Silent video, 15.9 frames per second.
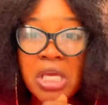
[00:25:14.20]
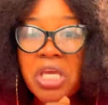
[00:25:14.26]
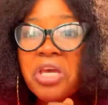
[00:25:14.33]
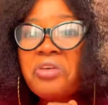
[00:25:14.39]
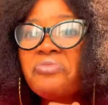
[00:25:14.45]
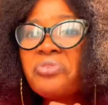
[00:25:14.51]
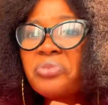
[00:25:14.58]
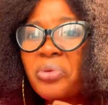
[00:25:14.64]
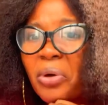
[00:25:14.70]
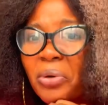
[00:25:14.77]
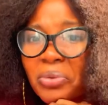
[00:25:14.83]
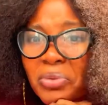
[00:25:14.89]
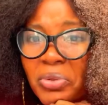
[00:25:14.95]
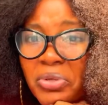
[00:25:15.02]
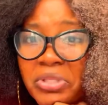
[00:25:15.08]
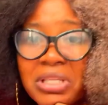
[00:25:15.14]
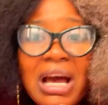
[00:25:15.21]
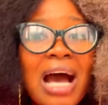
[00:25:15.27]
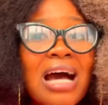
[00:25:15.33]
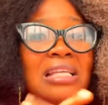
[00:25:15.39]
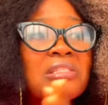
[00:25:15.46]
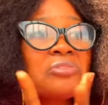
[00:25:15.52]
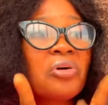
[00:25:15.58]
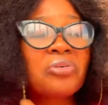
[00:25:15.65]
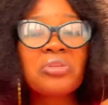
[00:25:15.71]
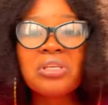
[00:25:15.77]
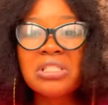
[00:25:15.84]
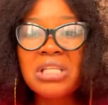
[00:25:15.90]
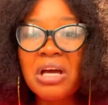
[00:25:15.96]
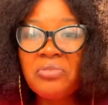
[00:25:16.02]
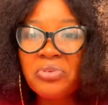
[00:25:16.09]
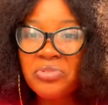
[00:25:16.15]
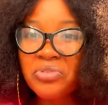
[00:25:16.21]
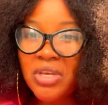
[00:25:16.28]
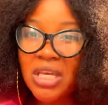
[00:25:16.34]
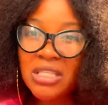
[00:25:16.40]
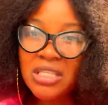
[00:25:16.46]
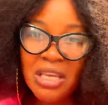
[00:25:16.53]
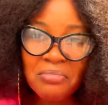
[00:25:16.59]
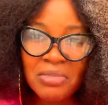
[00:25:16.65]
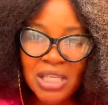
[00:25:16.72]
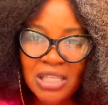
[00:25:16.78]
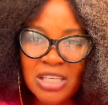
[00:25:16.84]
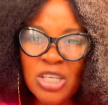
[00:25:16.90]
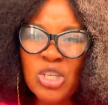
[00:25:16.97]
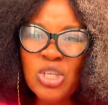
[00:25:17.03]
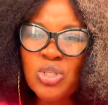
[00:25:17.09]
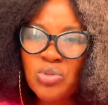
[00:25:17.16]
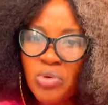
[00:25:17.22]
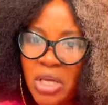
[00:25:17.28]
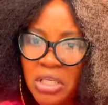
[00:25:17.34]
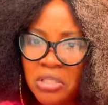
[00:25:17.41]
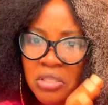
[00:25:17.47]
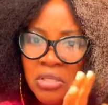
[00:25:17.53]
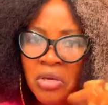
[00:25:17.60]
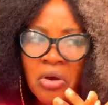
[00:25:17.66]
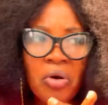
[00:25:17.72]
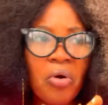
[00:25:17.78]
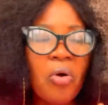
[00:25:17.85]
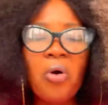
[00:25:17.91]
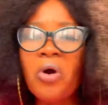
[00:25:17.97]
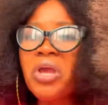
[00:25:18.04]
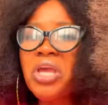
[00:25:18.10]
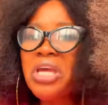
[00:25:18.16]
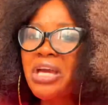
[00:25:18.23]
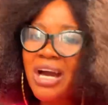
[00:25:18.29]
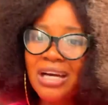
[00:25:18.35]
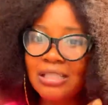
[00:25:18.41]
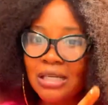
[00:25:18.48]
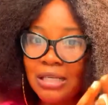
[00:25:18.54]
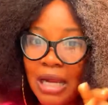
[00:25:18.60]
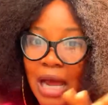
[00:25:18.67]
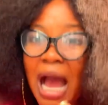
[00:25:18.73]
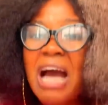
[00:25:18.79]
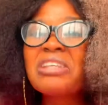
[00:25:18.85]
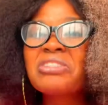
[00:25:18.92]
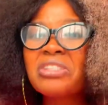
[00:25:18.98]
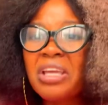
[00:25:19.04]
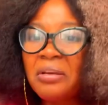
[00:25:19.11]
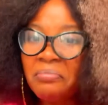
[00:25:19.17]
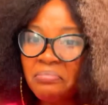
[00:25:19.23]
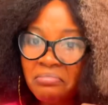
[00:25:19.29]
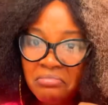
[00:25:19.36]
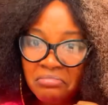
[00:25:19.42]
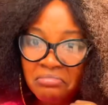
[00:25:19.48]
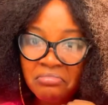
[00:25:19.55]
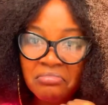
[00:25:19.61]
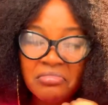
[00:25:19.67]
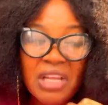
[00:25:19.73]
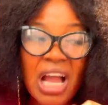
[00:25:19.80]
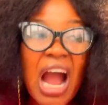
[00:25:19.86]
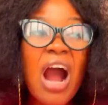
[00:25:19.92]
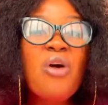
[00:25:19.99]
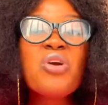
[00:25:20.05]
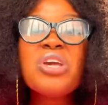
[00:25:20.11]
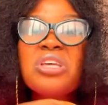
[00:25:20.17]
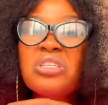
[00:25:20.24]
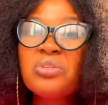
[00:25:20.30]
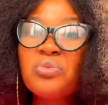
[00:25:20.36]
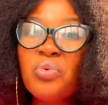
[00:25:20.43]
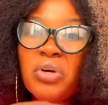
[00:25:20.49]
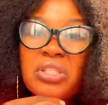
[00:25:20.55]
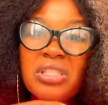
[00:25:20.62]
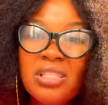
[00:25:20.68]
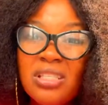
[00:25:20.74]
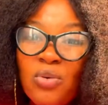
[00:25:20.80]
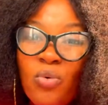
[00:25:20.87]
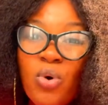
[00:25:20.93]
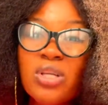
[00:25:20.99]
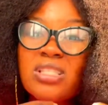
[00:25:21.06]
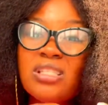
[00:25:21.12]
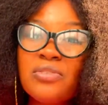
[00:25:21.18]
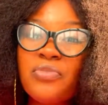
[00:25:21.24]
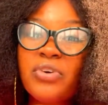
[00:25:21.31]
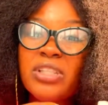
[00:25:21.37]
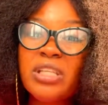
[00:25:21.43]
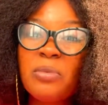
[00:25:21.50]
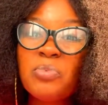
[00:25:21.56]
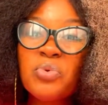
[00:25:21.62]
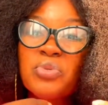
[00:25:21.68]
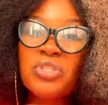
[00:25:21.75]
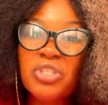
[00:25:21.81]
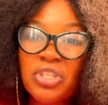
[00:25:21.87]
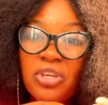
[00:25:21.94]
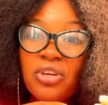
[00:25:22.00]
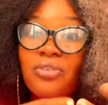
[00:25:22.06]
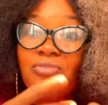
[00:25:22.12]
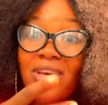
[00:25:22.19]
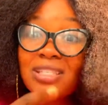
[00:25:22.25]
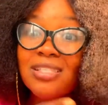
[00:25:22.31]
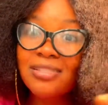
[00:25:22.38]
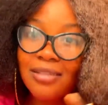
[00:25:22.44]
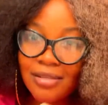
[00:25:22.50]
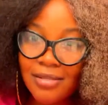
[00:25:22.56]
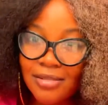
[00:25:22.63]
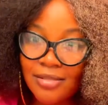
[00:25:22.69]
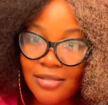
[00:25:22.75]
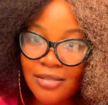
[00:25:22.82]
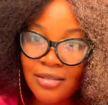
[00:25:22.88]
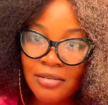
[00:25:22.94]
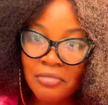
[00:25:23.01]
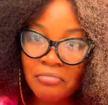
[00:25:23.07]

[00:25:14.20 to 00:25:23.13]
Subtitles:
Even doctors, ask doctors that wrote USMLE in US or in Canada, ask them how easy was it for them to secure residency.